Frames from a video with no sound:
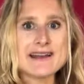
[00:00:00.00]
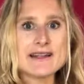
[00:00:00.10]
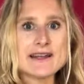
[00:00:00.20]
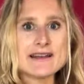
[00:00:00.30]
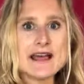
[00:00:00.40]

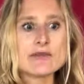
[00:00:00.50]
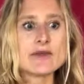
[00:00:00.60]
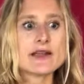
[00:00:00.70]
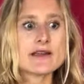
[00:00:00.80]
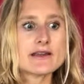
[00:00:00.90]

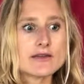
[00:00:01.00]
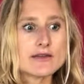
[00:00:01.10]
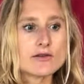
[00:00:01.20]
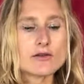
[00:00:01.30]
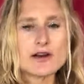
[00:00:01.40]
anatomic,
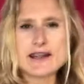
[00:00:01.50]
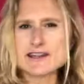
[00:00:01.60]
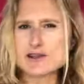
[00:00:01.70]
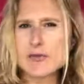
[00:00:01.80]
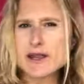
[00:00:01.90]
or
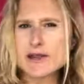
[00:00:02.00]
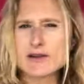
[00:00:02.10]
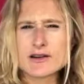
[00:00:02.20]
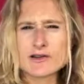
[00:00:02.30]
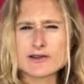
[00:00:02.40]
anatomic,
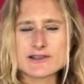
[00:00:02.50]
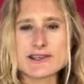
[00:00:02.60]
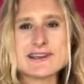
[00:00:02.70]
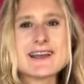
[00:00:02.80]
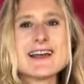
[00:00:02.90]
how do you
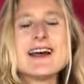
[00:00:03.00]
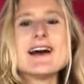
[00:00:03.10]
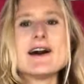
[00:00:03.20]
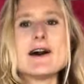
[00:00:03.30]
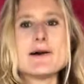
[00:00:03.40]
say
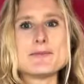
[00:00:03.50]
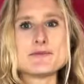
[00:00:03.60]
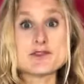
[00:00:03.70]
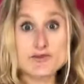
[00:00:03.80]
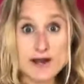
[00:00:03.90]
it,
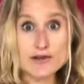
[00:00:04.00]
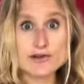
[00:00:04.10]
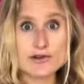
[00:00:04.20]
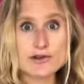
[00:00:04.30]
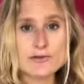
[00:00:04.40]

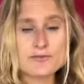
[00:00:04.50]
structure,